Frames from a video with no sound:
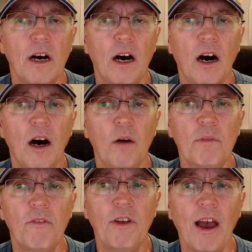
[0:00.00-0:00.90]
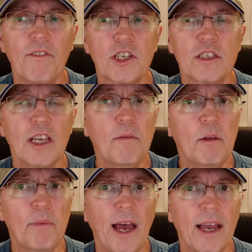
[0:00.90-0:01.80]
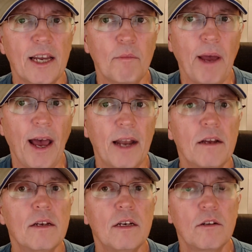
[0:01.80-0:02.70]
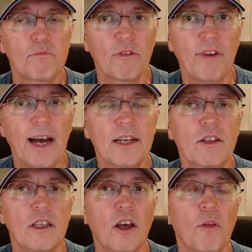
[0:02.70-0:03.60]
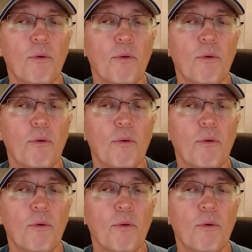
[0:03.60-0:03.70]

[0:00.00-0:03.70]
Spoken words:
If you have a sleeping bag and a pad, provide it to the other